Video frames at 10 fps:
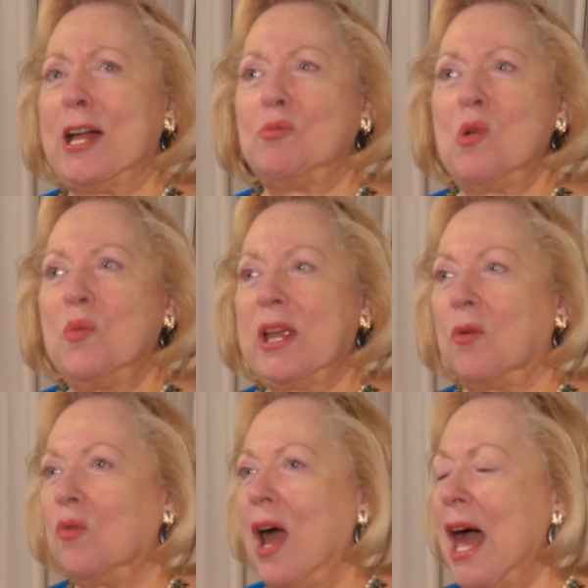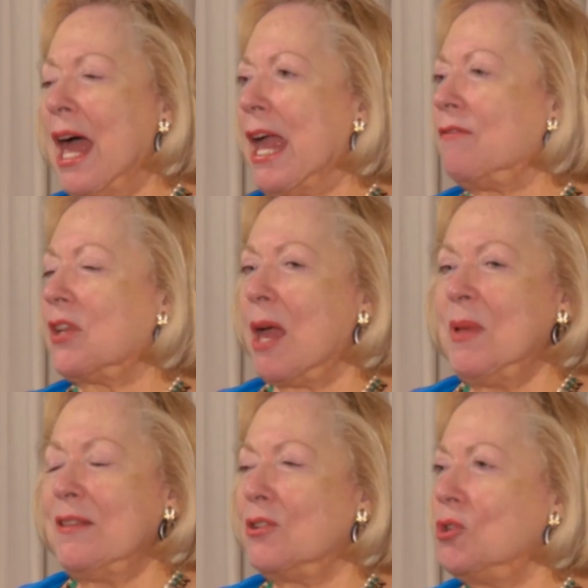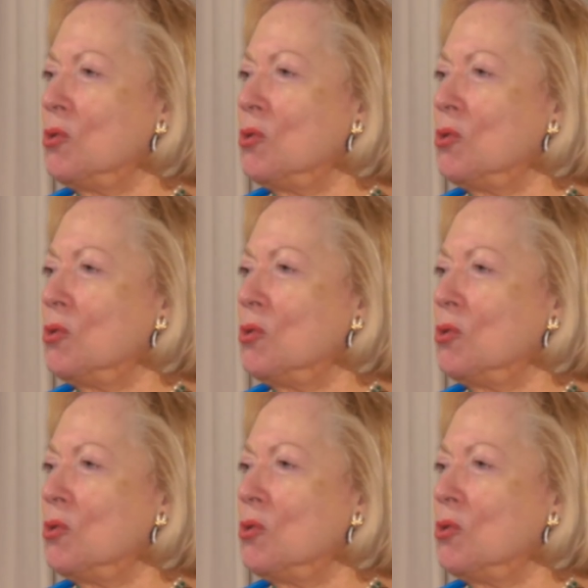Well, when we arrived, I mean,